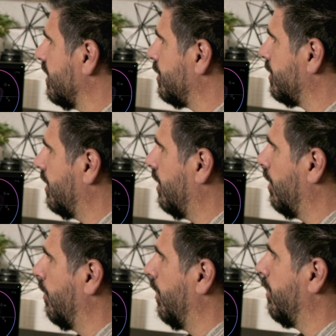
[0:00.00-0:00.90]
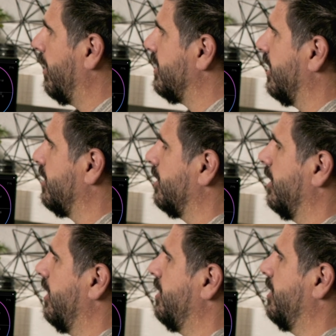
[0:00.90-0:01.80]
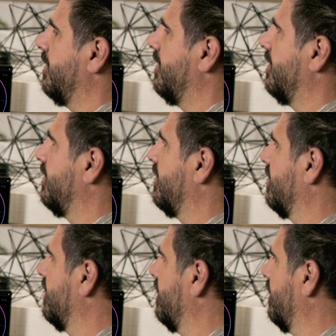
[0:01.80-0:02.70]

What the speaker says: control where my saturation is